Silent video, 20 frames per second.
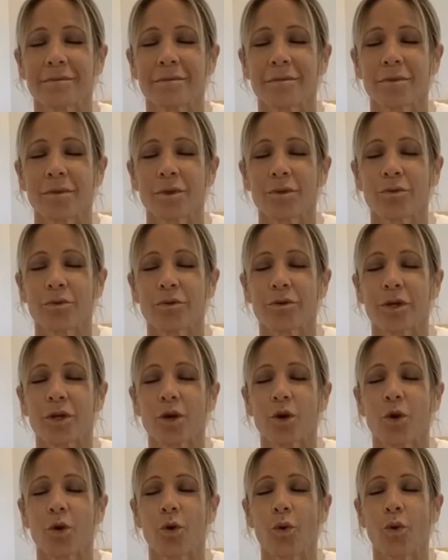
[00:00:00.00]
through the
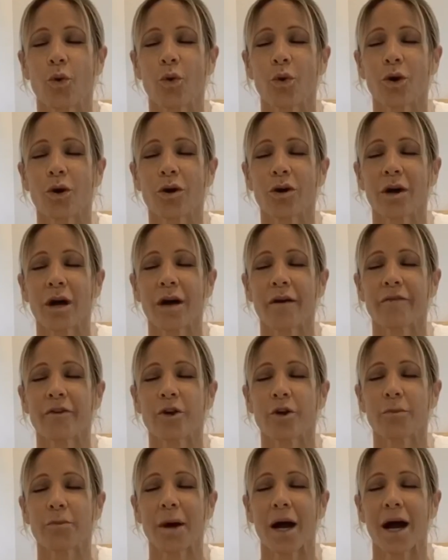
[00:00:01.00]
core of your
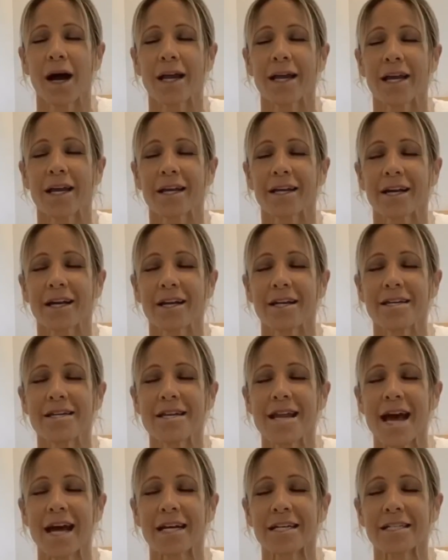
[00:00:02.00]
body and
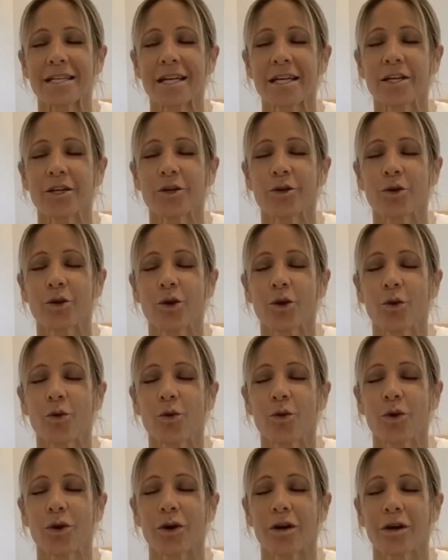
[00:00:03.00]
connecting your
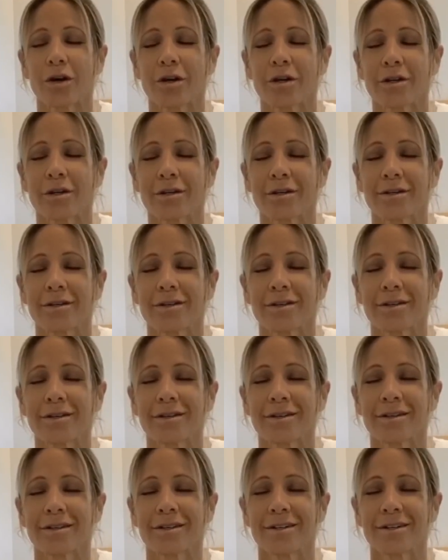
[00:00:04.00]
core
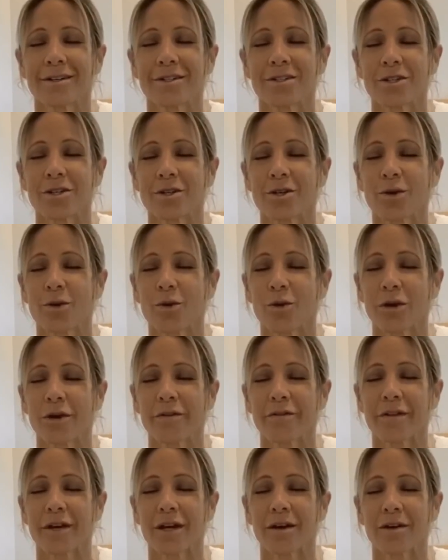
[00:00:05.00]
to the core of
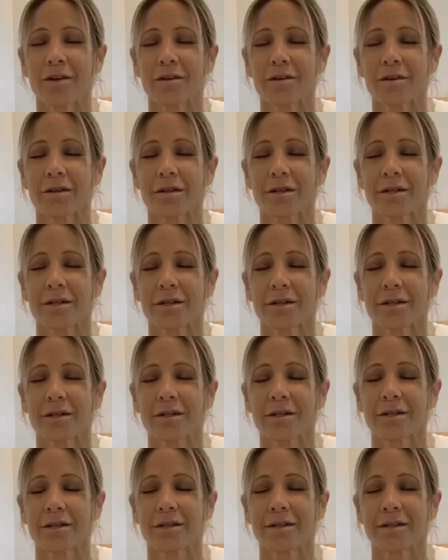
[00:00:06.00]
the earth.
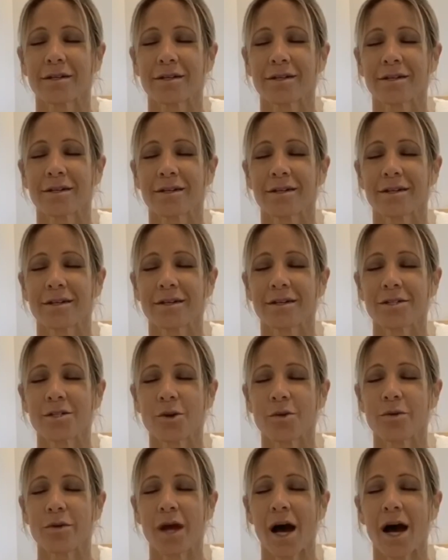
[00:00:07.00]
So
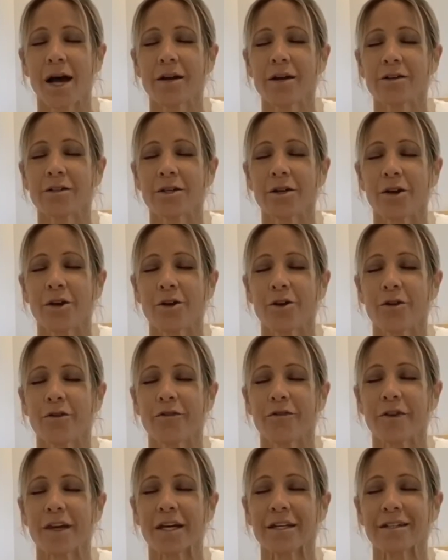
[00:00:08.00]
not only are you
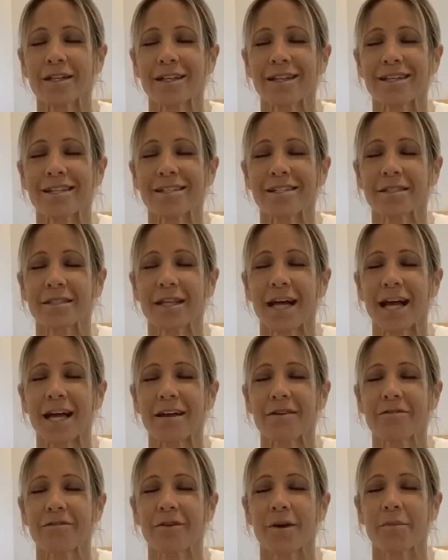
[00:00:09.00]
feeling this light
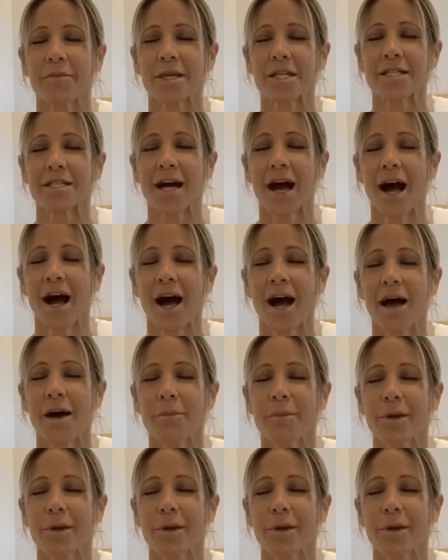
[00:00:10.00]
from the top,